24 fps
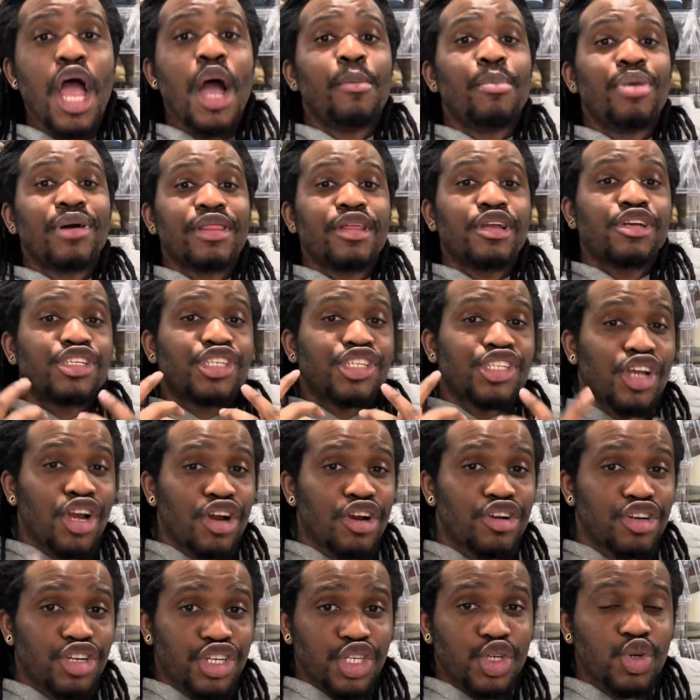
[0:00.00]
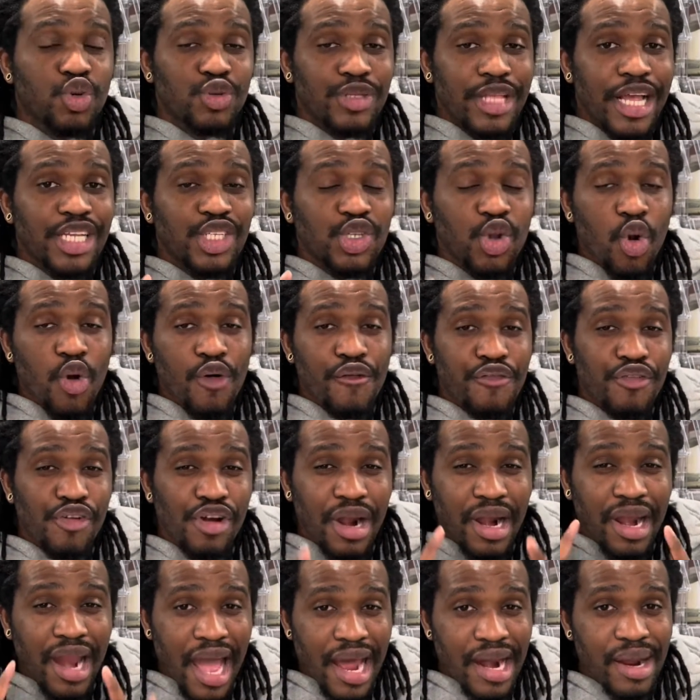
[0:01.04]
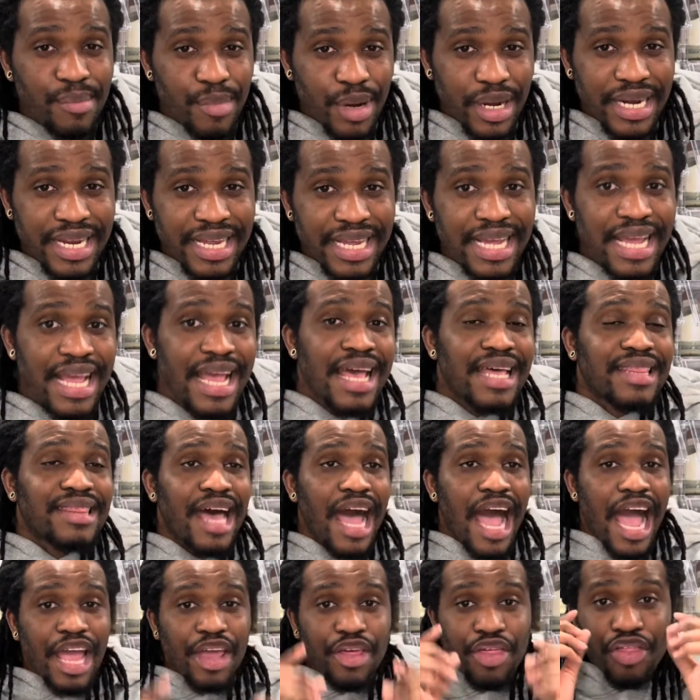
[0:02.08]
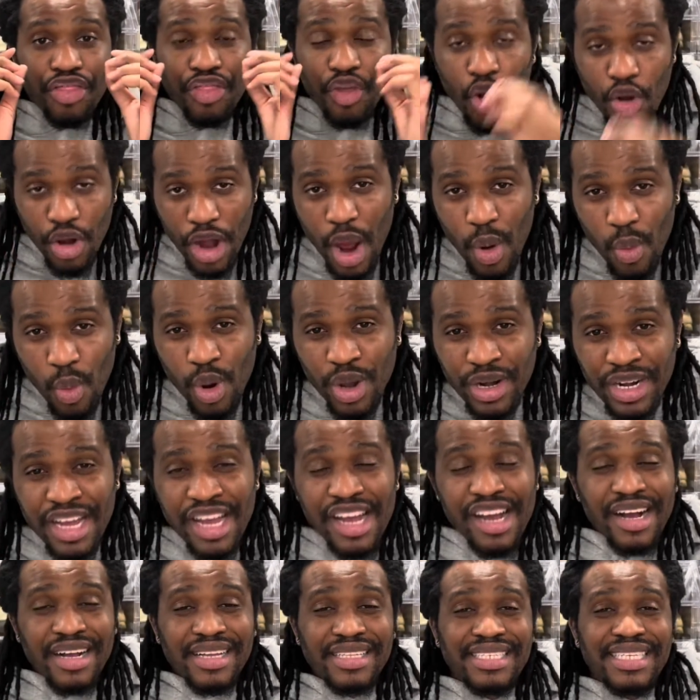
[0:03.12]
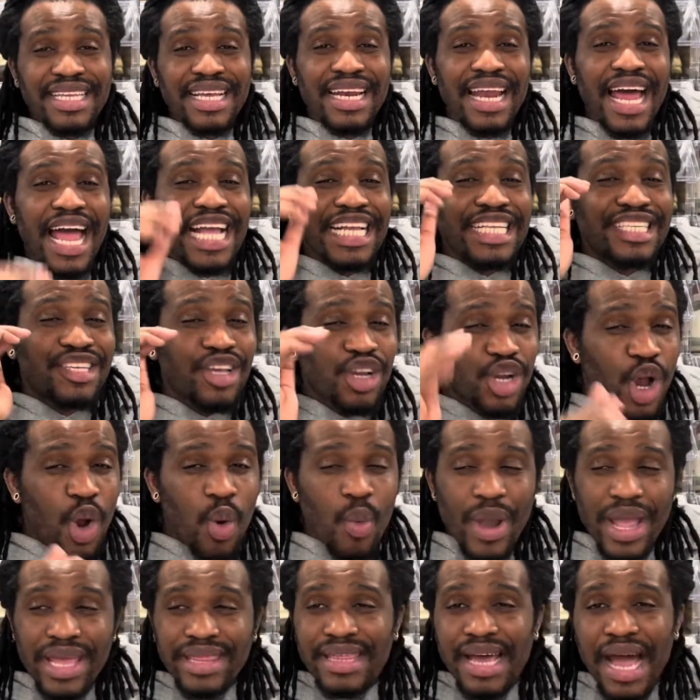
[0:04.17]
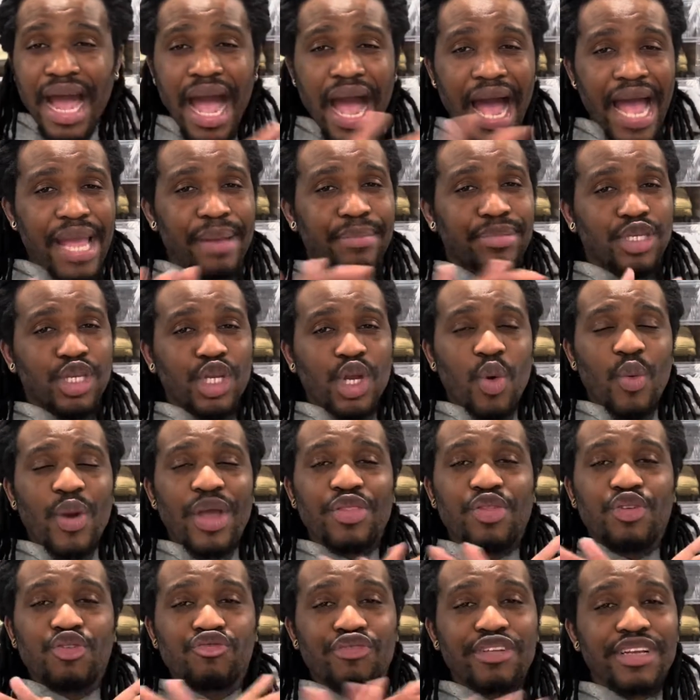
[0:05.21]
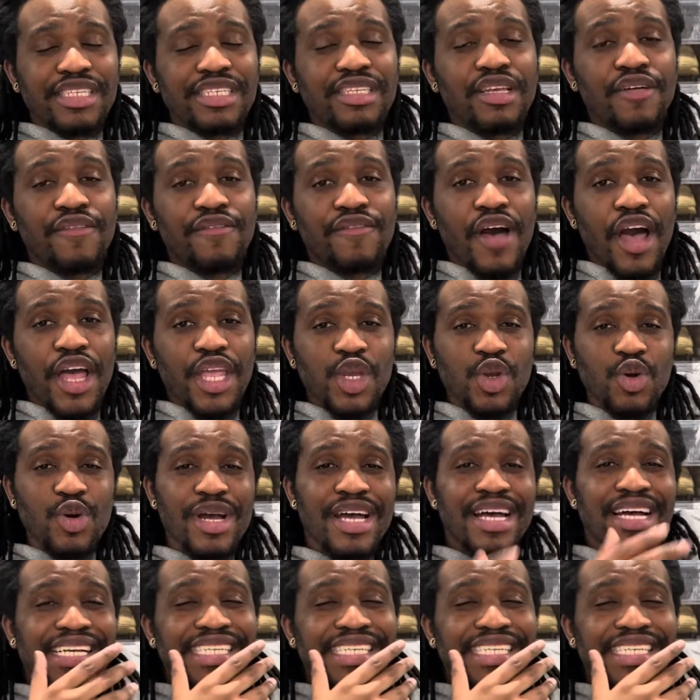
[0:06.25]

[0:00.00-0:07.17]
But there's certain shoes that's going for a lot of money that I thought I want until I took away the hype, took away the resale value,